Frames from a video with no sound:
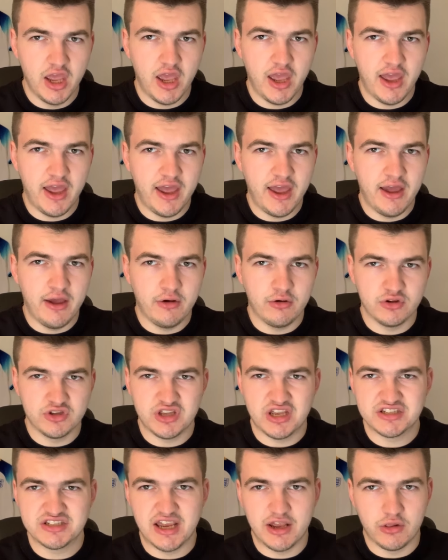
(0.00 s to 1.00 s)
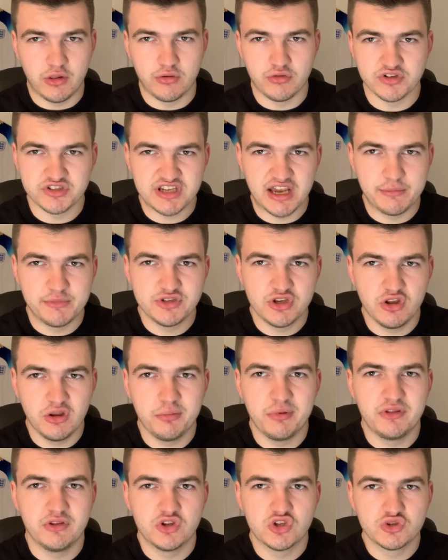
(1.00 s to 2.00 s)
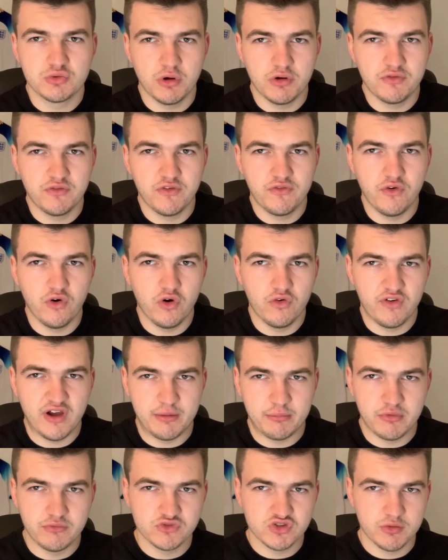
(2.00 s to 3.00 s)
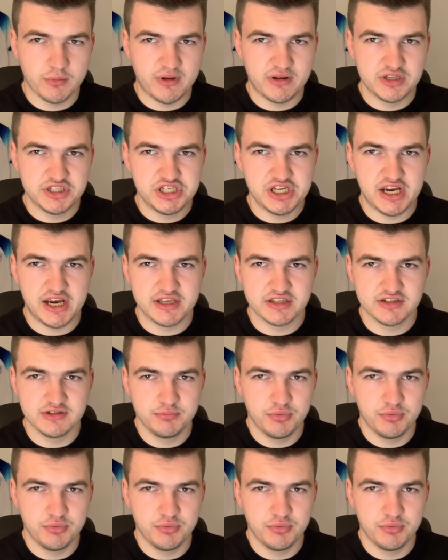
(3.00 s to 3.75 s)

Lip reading: he's only been in the squad for 4 or 5 months for Manchester United,